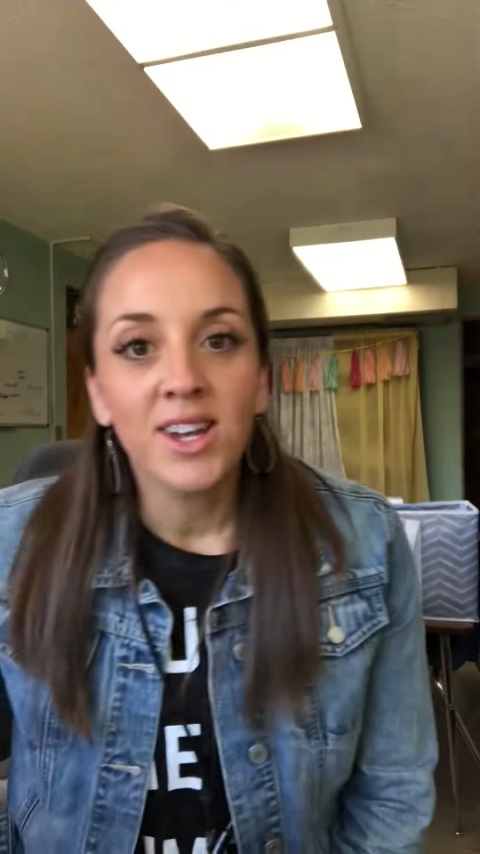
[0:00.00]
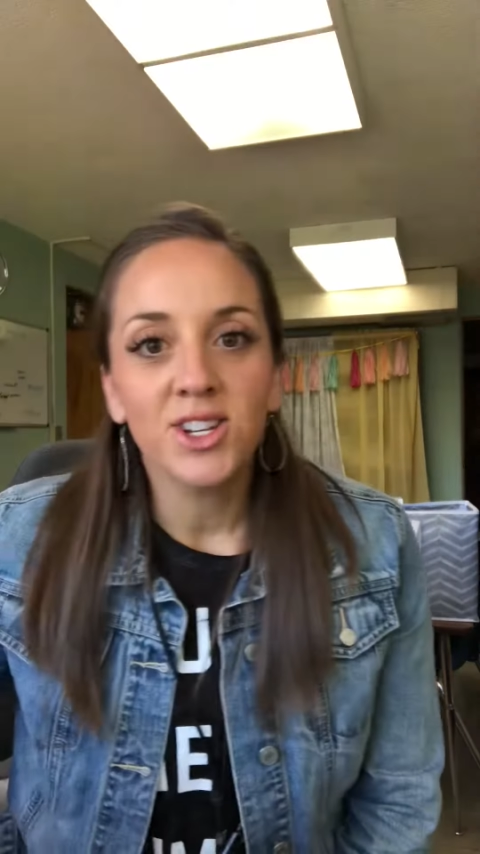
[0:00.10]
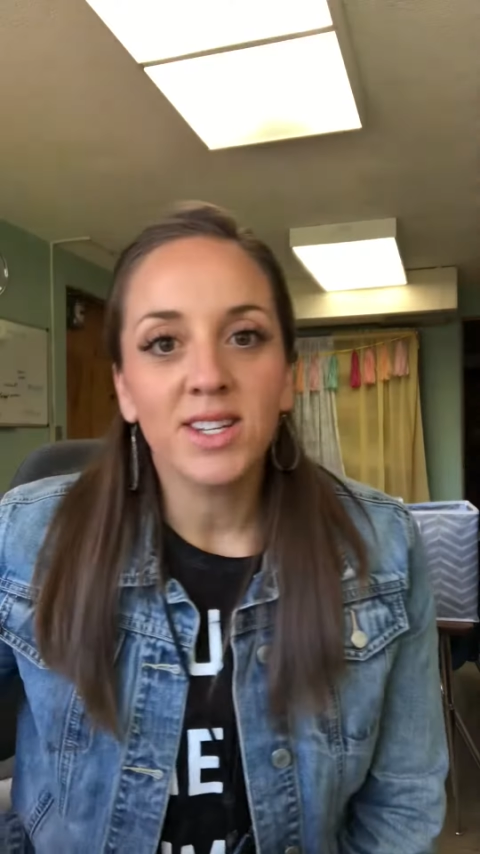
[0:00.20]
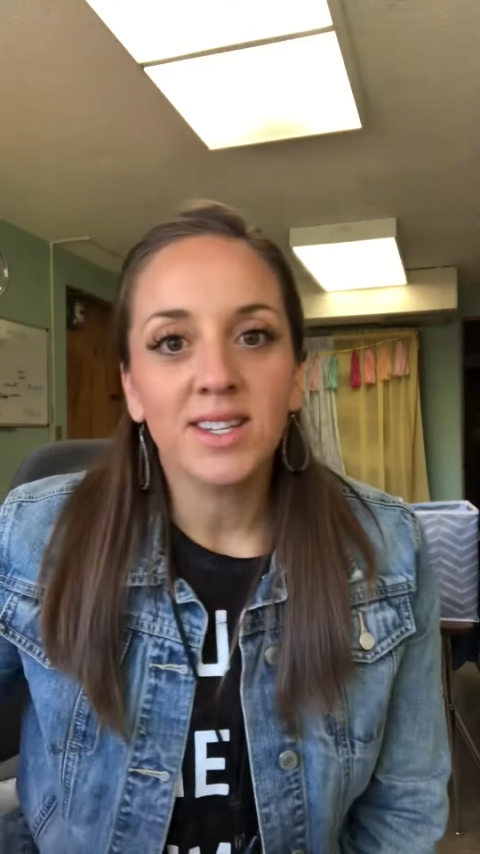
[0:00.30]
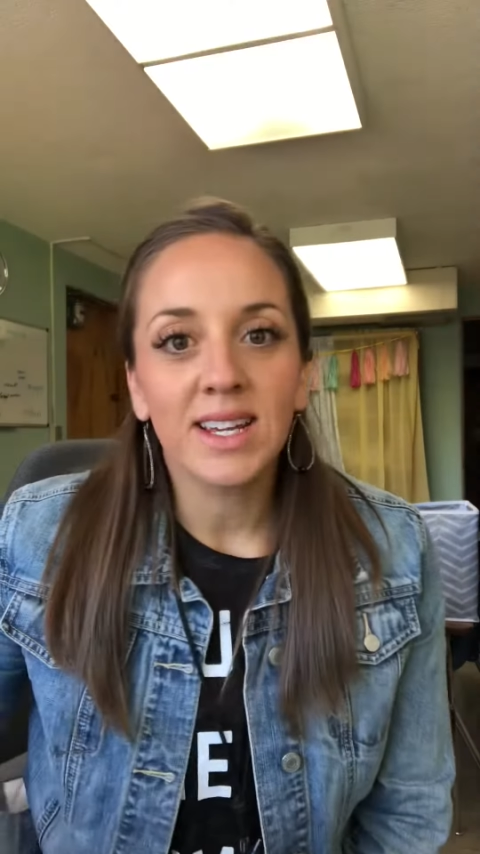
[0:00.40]

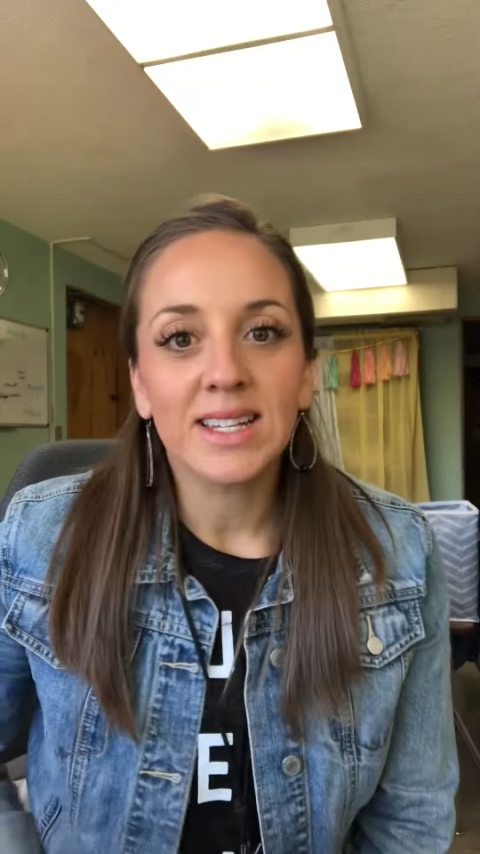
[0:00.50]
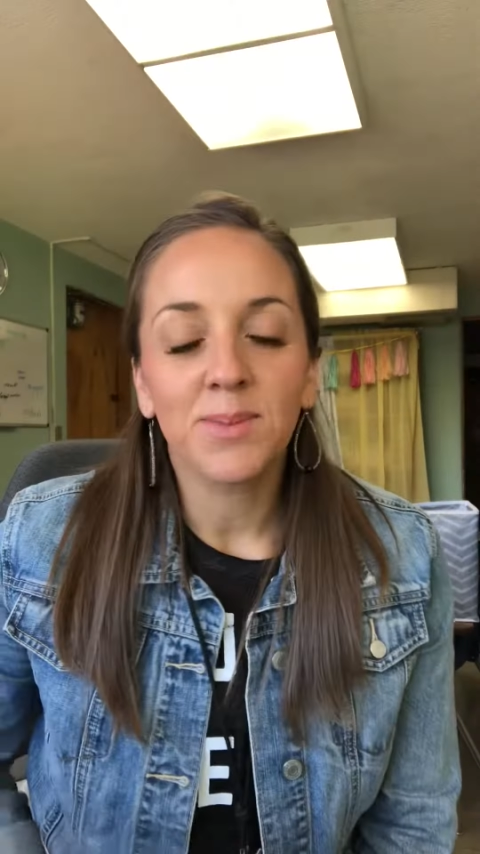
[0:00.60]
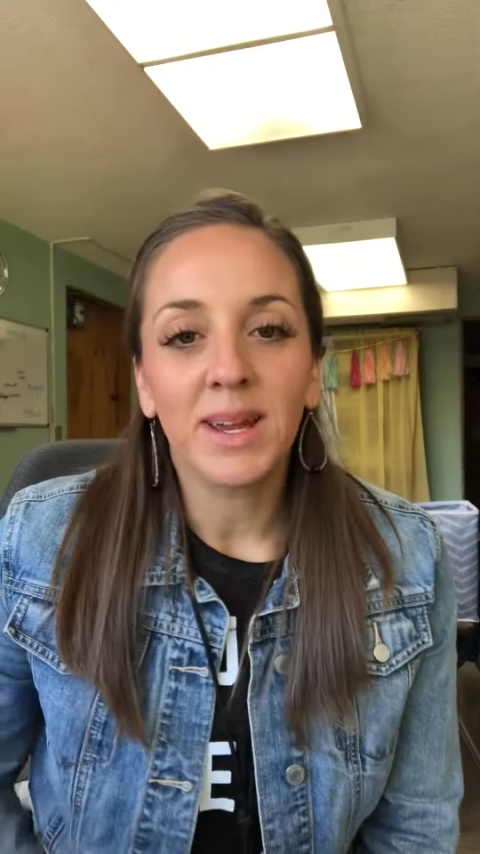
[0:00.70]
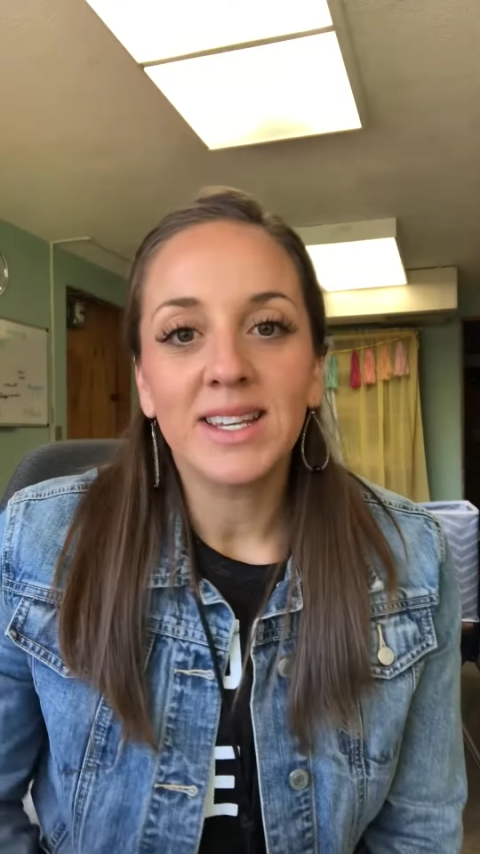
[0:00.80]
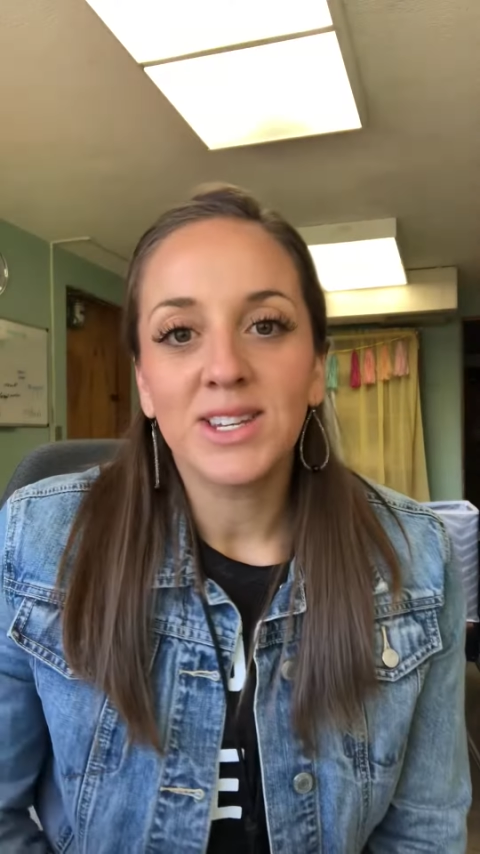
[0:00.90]
just
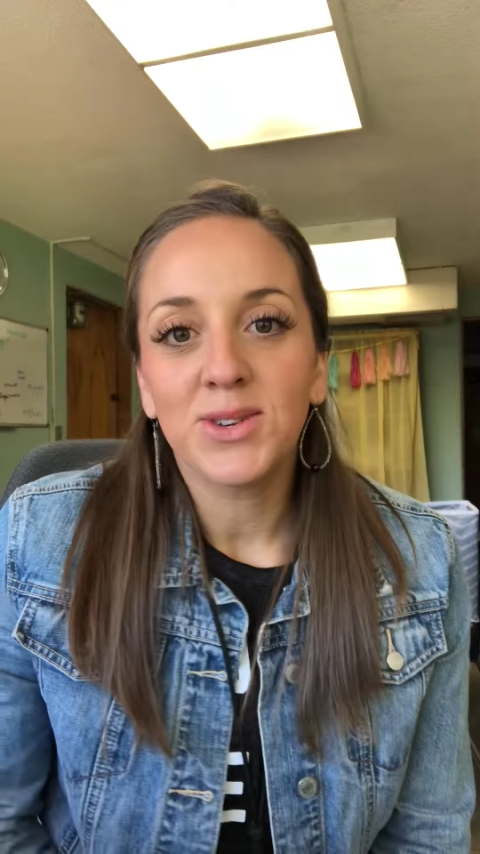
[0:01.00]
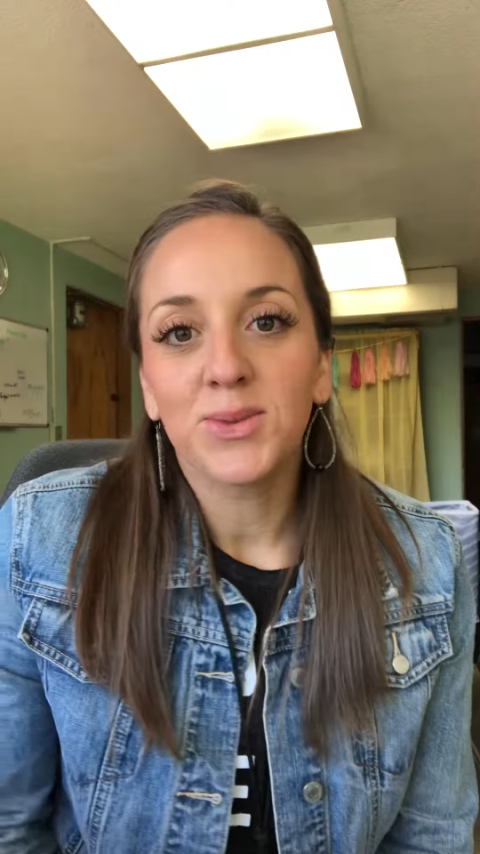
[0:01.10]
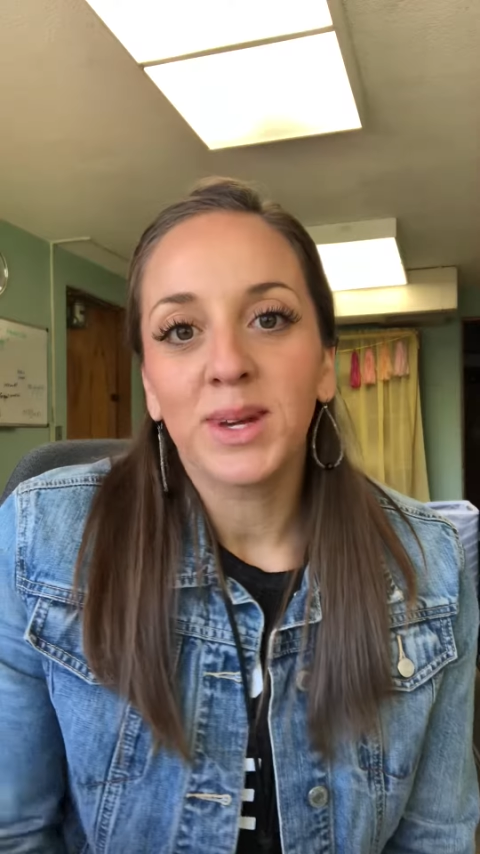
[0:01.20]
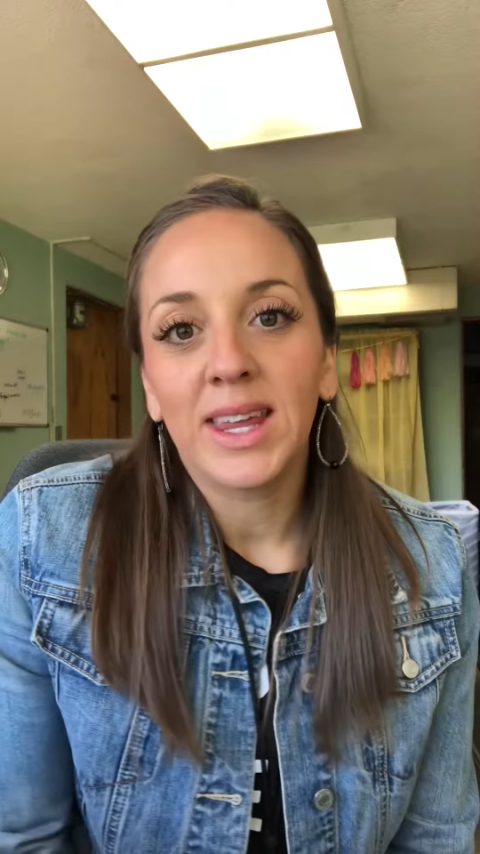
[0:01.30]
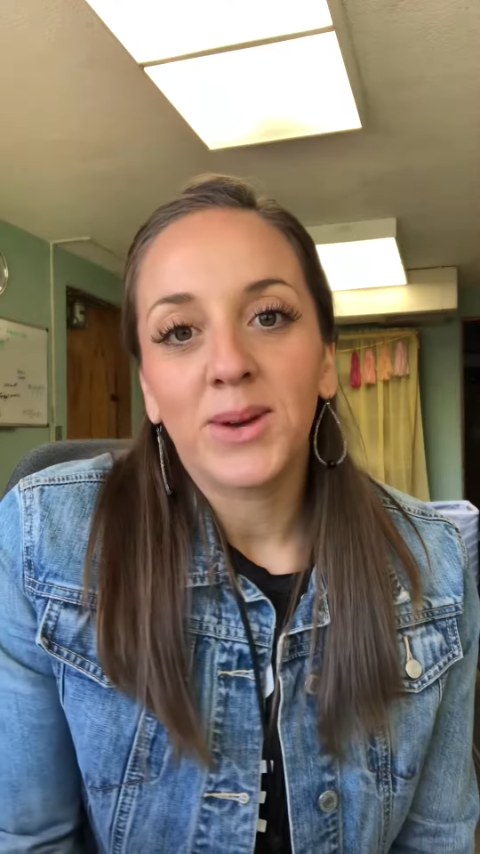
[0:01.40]
explain to you
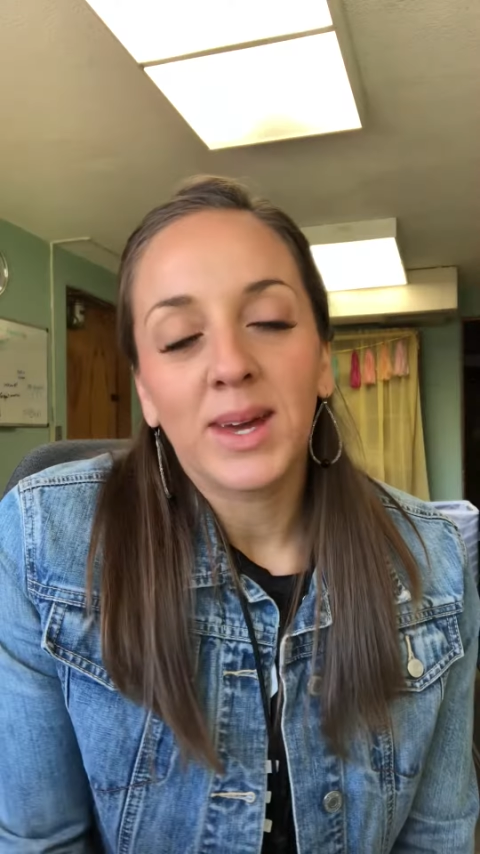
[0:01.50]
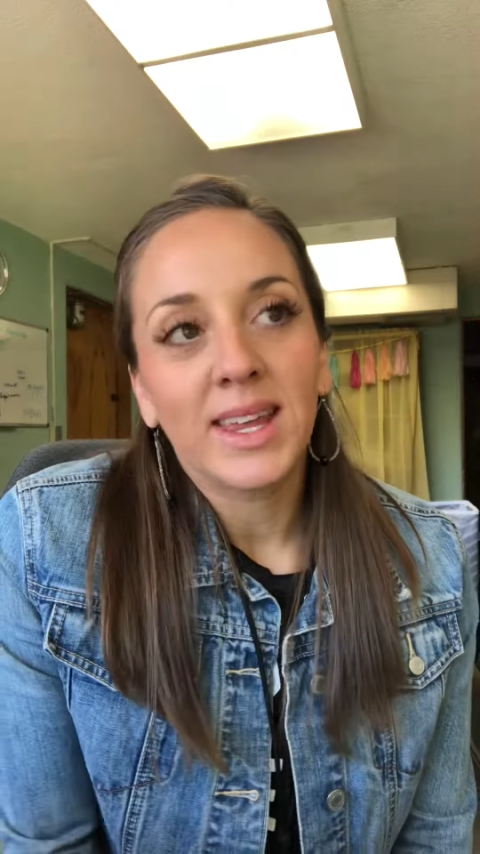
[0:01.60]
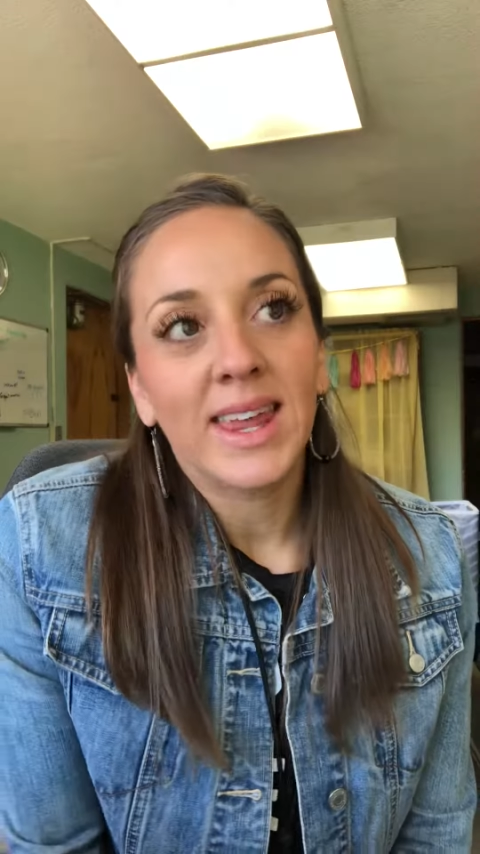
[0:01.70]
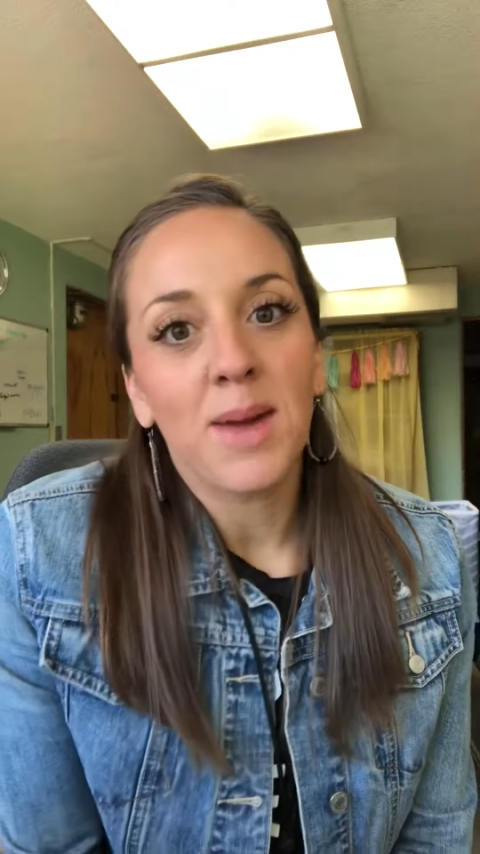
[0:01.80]
really quickly